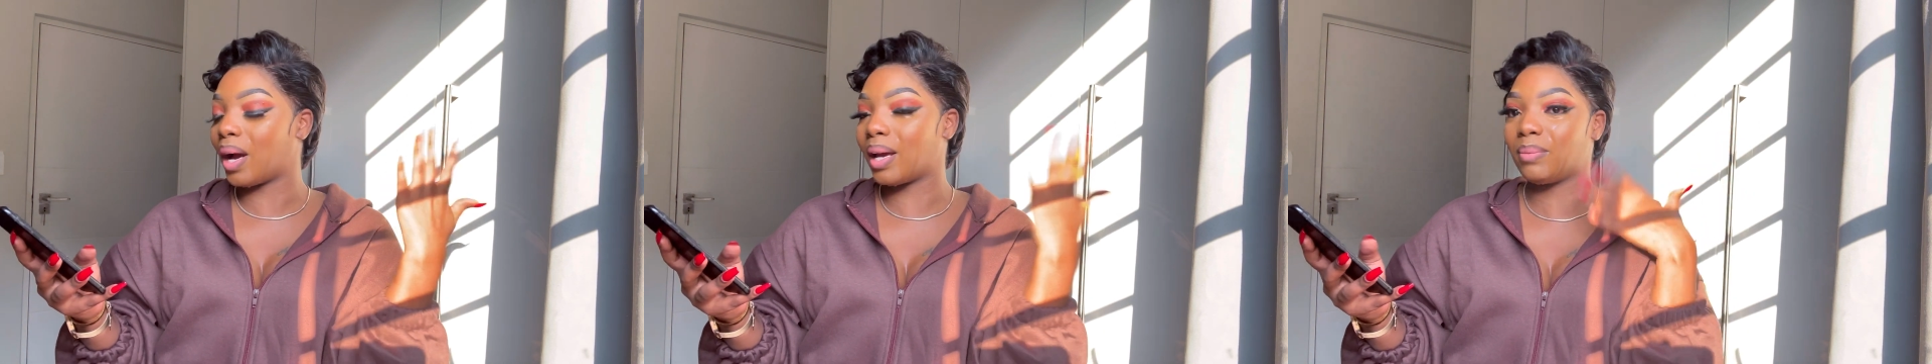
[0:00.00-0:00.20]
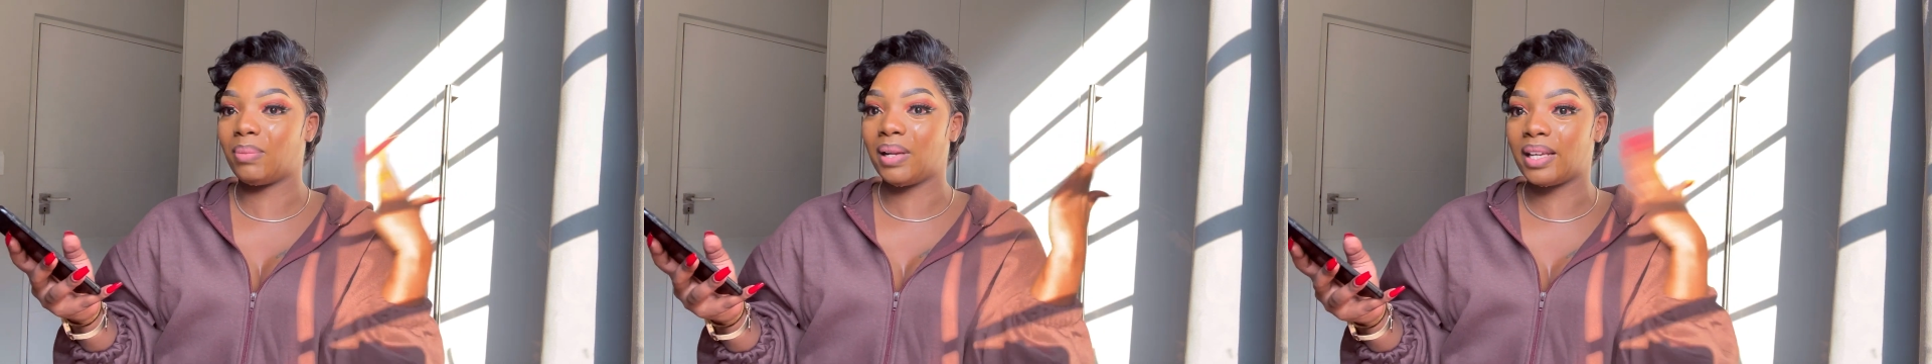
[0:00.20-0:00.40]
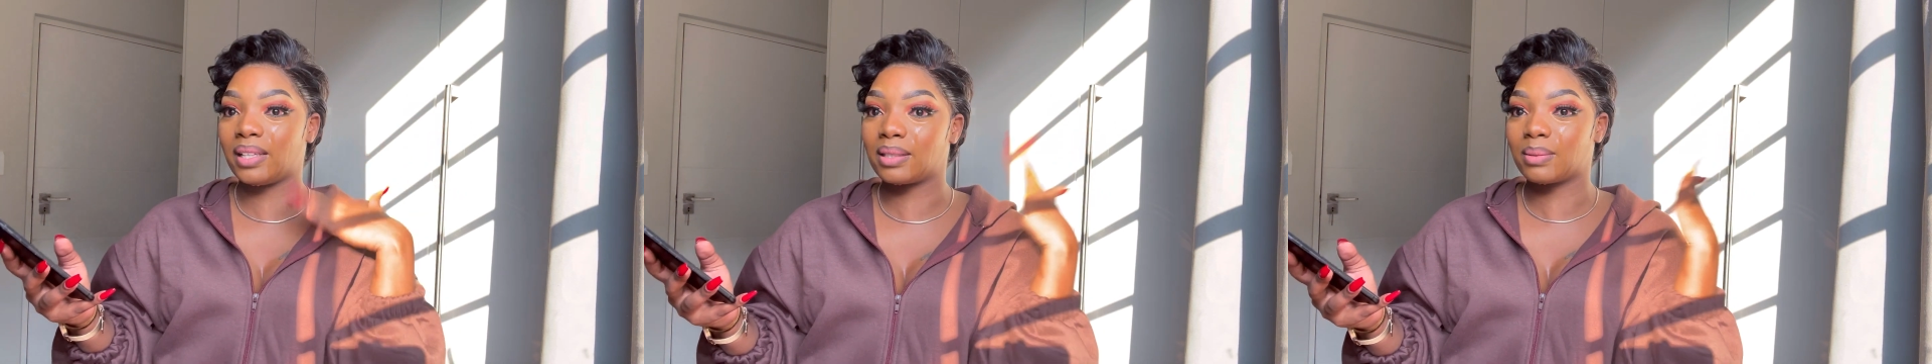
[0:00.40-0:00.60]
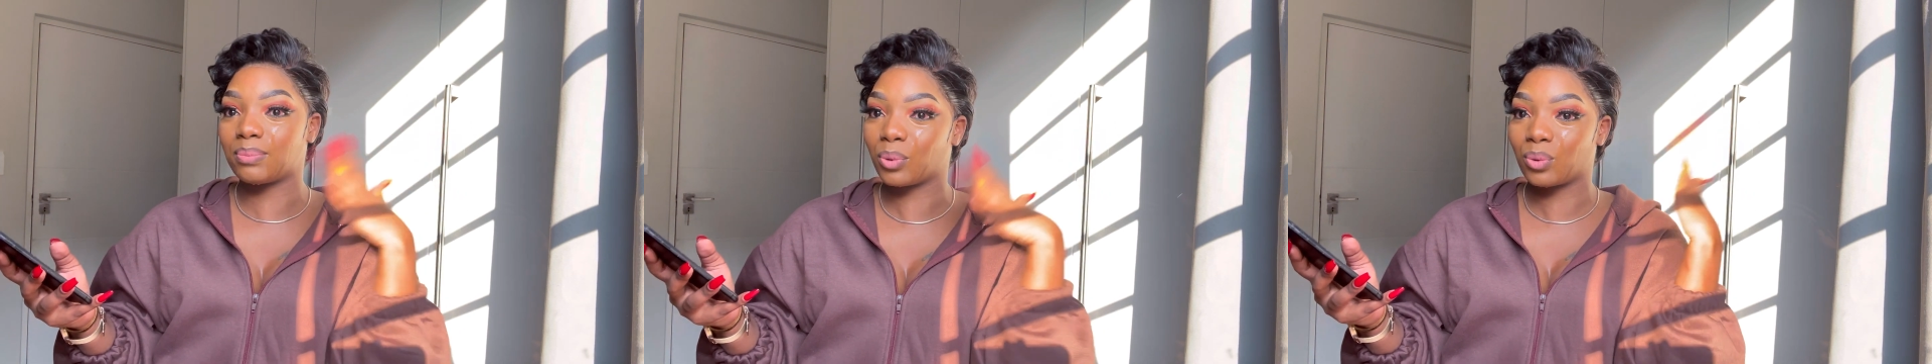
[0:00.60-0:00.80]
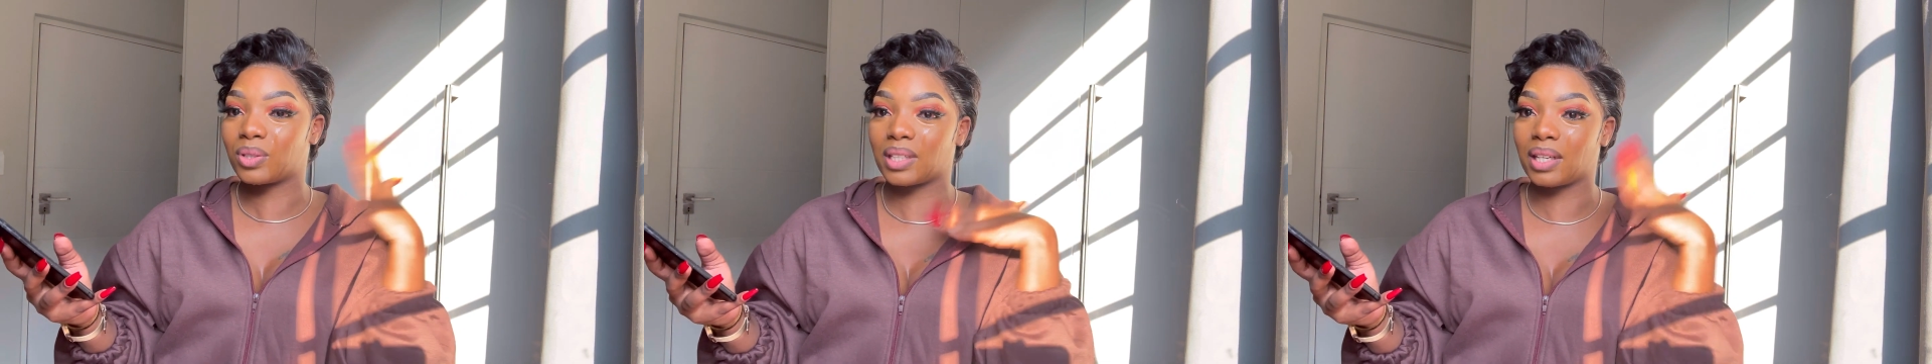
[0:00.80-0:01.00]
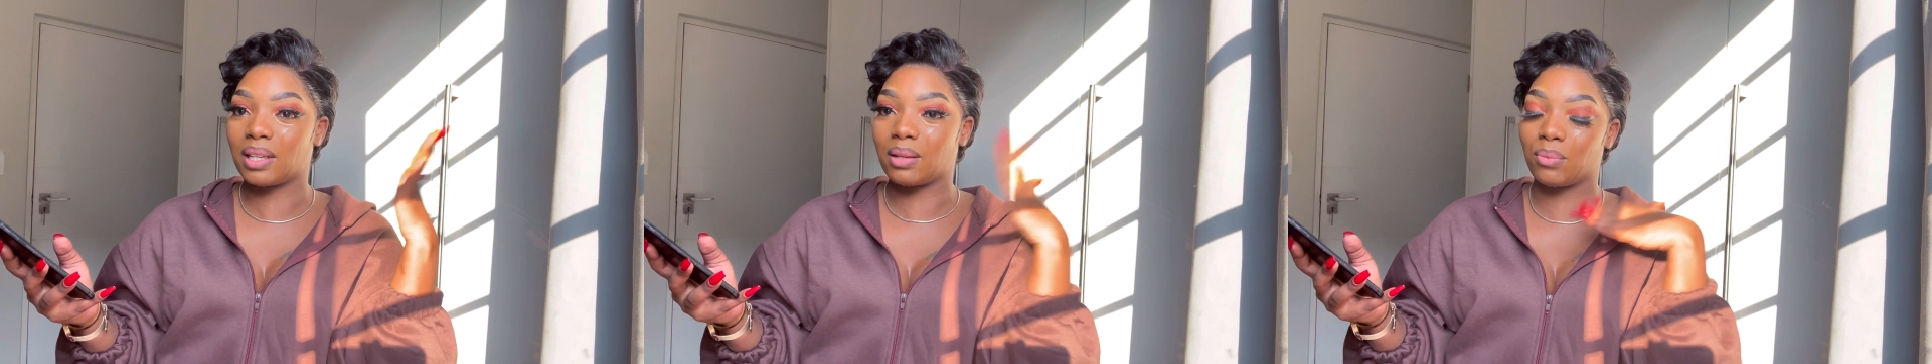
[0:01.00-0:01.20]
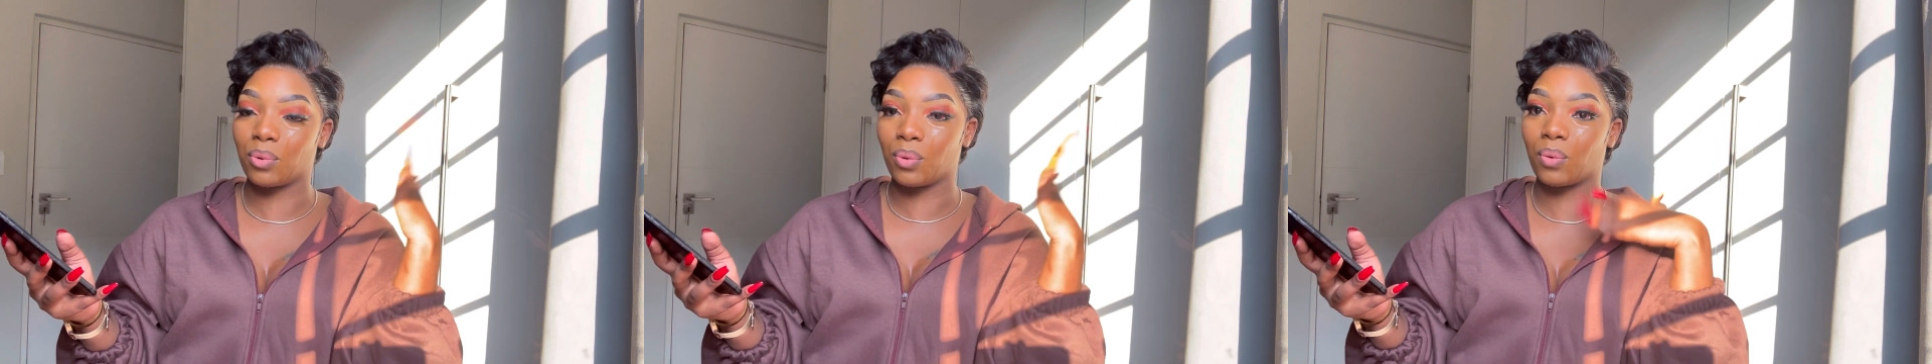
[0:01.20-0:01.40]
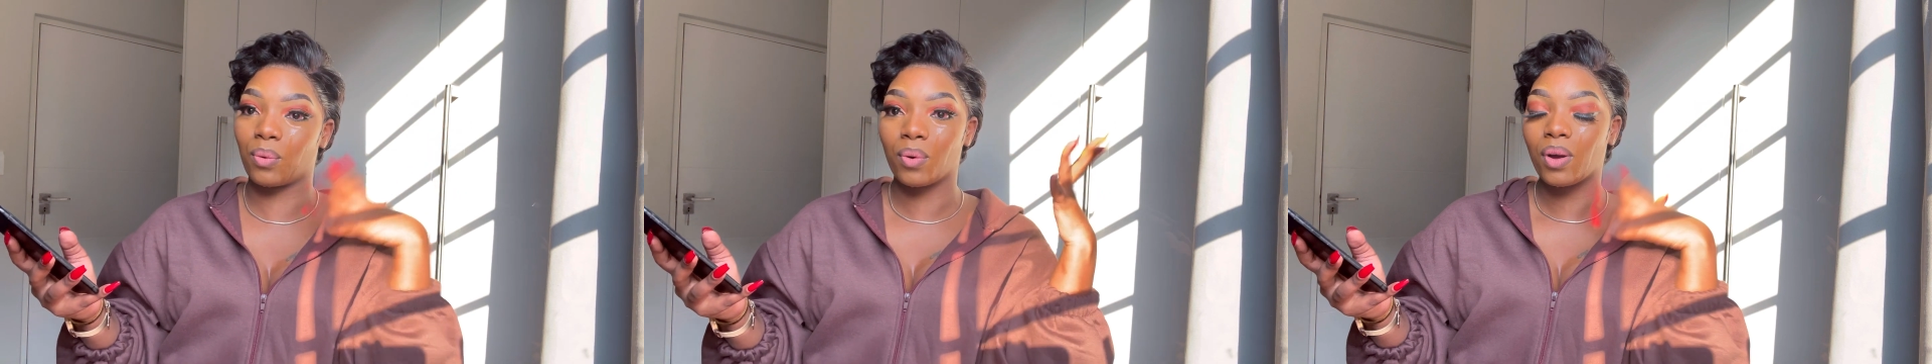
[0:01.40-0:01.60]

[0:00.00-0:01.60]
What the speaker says: I play sports anymore.